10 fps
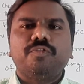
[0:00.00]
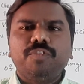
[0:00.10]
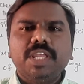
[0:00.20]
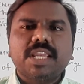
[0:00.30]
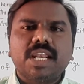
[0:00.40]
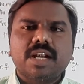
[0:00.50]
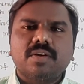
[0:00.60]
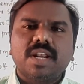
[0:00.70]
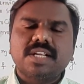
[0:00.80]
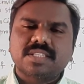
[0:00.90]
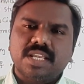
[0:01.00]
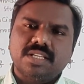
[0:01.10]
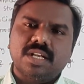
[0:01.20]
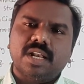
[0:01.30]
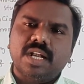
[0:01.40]
Weak electrolytes can
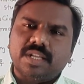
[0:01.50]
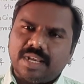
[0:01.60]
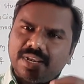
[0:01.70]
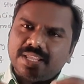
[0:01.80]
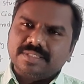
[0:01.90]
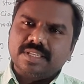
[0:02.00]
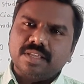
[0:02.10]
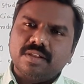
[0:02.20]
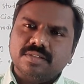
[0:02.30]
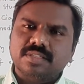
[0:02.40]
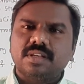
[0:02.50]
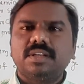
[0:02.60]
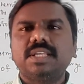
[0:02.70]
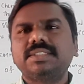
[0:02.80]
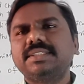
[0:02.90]
generate less ions,
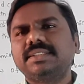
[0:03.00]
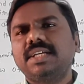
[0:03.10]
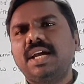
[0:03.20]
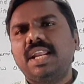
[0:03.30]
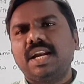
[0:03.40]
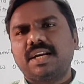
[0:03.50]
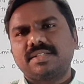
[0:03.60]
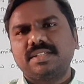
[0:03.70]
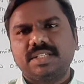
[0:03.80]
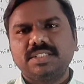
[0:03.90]
less is the electricity